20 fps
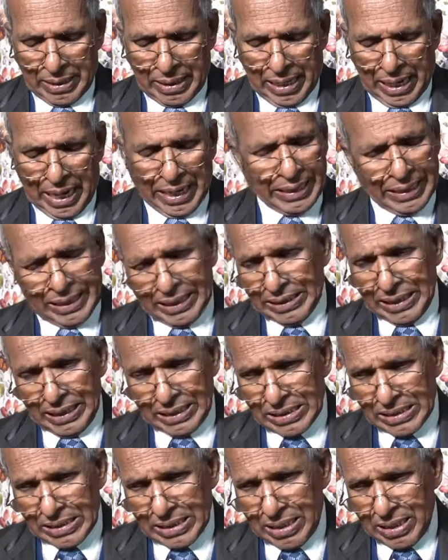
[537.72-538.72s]
And
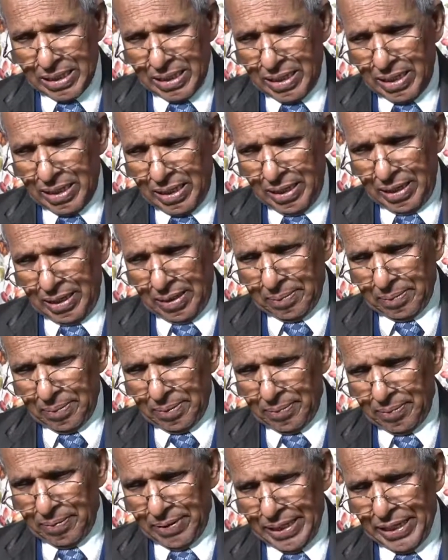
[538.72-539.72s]
this,
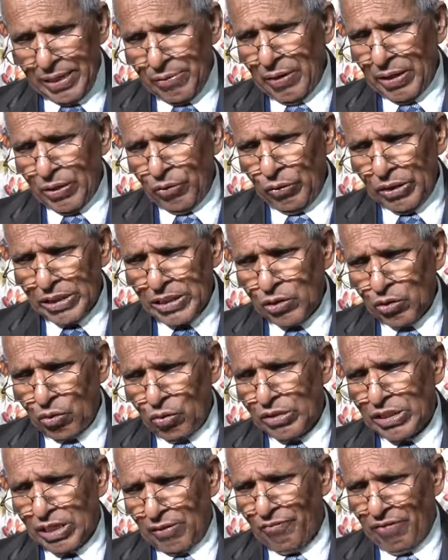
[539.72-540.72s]
anyone who is
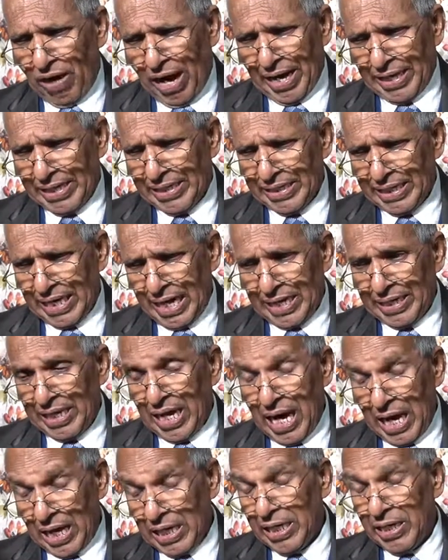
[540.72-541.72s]
crucified and
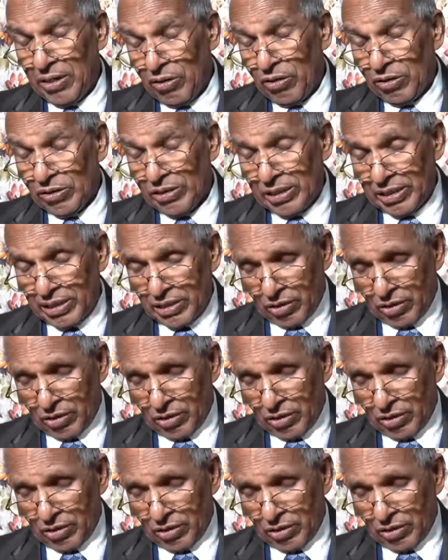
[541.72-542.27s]
hanging on this